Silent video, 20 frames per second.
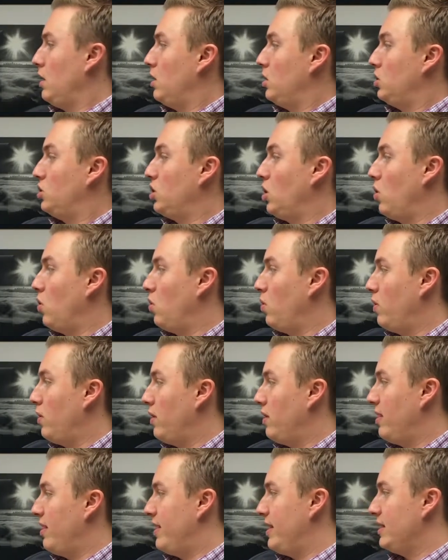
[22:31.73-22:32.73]
So
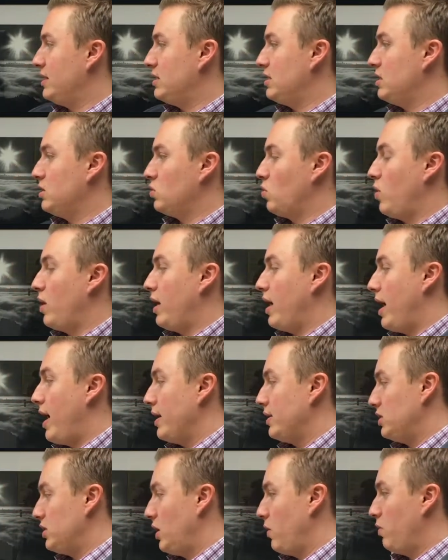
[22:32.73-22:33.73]
this is what I
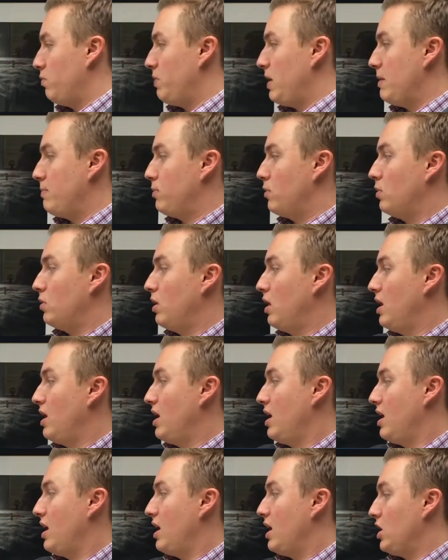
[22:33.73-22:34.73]
share with people.
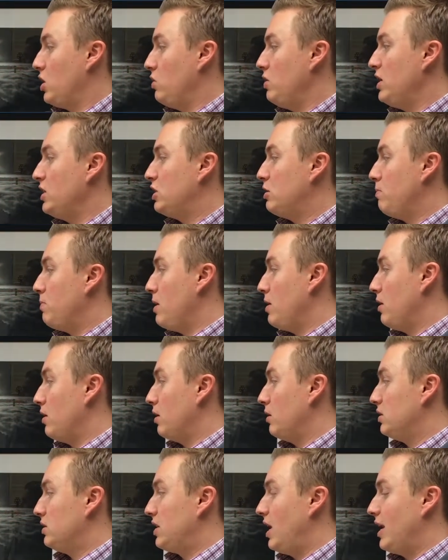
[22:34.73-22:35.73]
You need to be
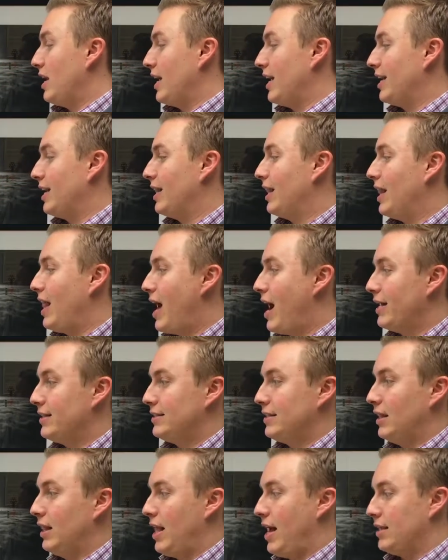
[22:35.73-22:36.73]
sending in
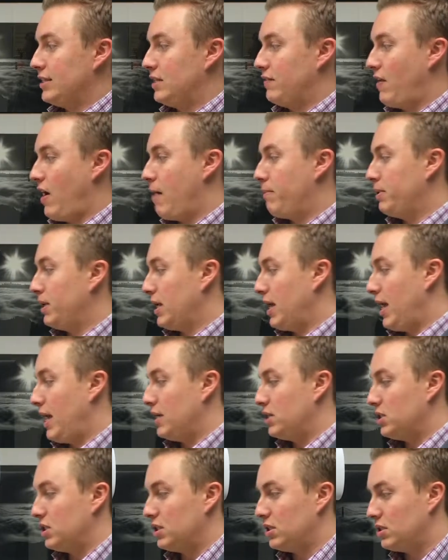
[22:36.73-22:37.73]
lots and lots of
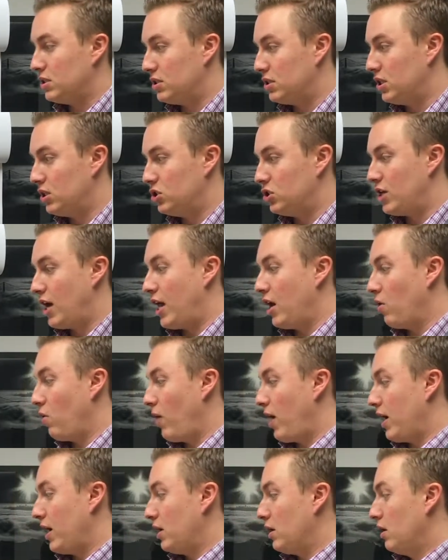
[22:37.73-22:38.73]
applications to
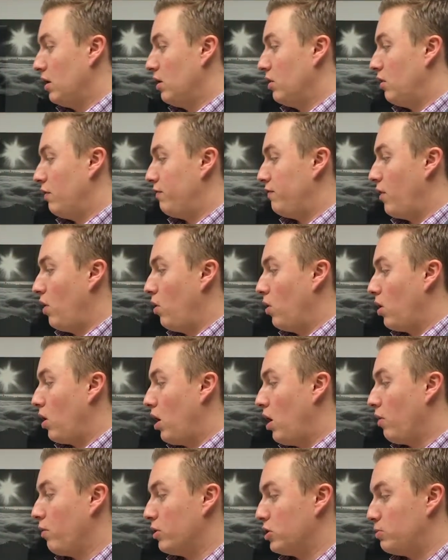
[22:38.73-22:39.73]
generate the phone
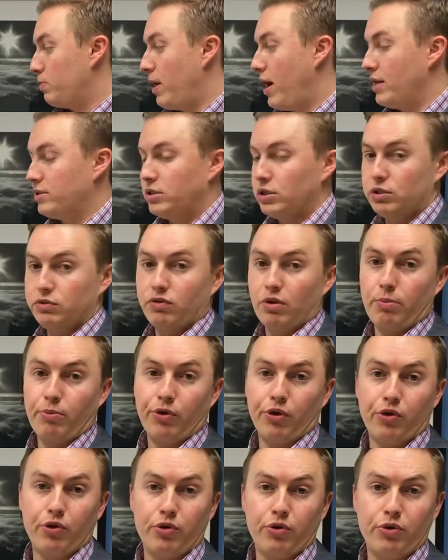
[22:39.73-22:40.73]
call responses from
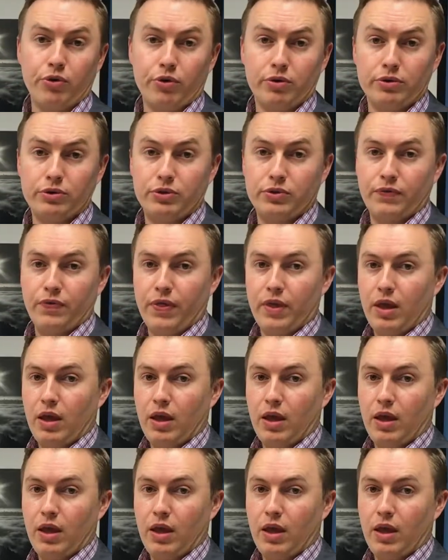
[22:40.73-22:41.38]
recruiters.